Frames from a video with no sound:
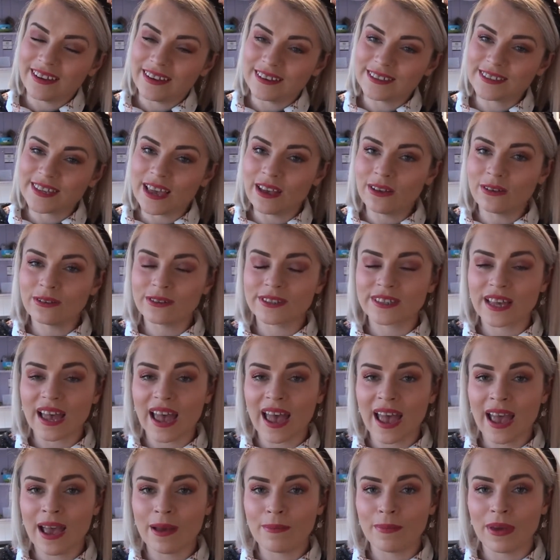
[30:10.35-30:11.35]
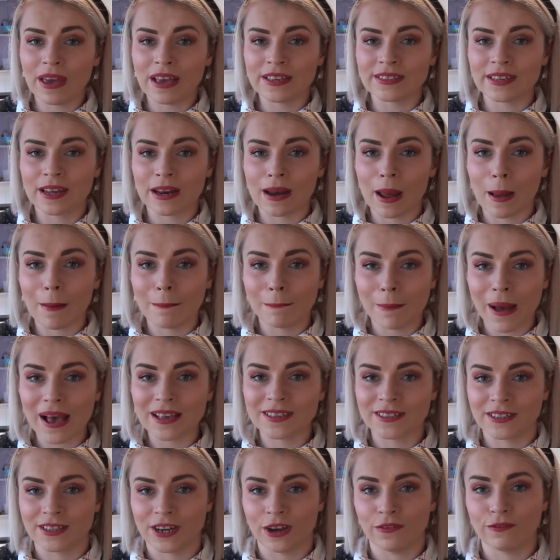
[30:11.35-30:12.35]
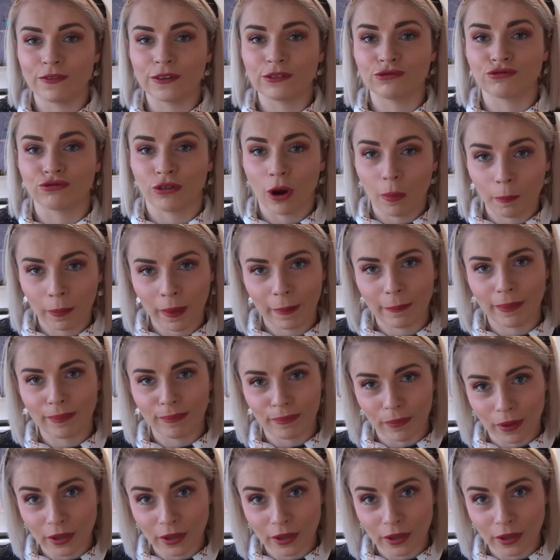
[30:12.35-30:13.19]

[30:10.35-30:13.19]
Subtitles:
sells is an ambassador for Tropic